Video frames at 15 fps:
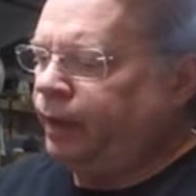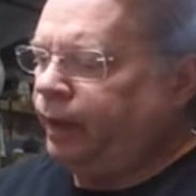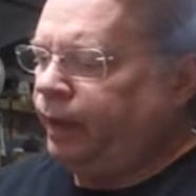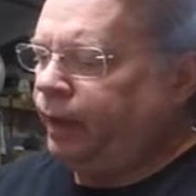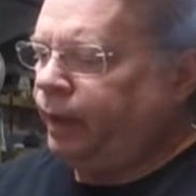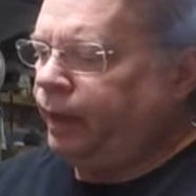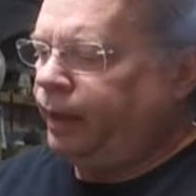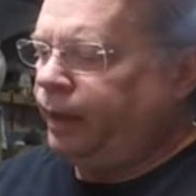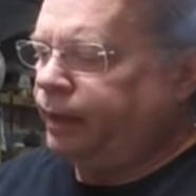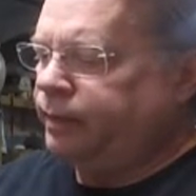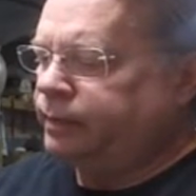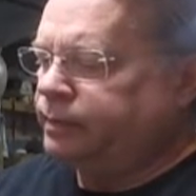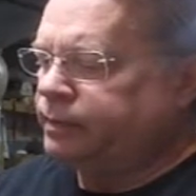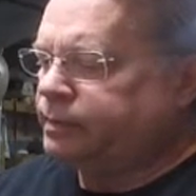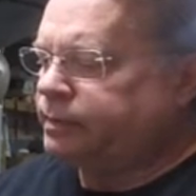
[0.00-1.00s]

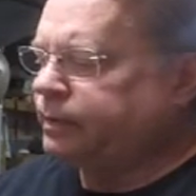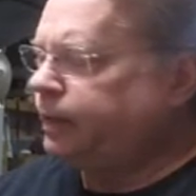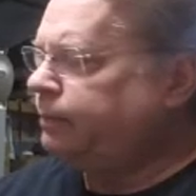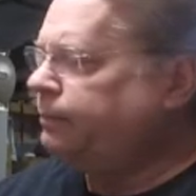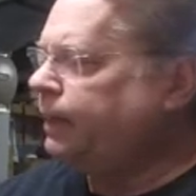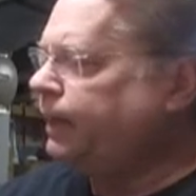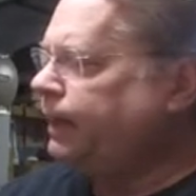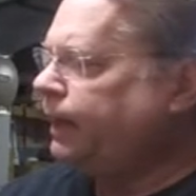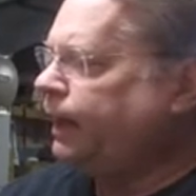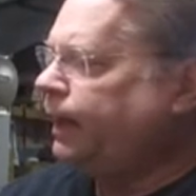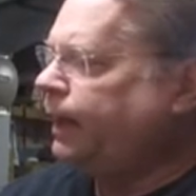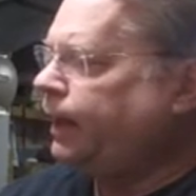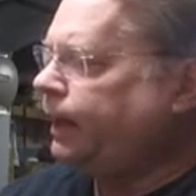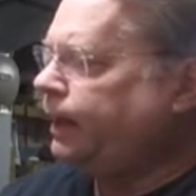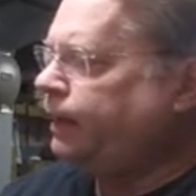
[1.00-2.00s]
and set my
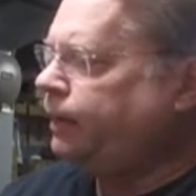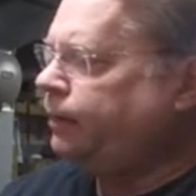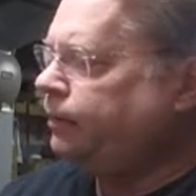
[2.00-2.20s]
die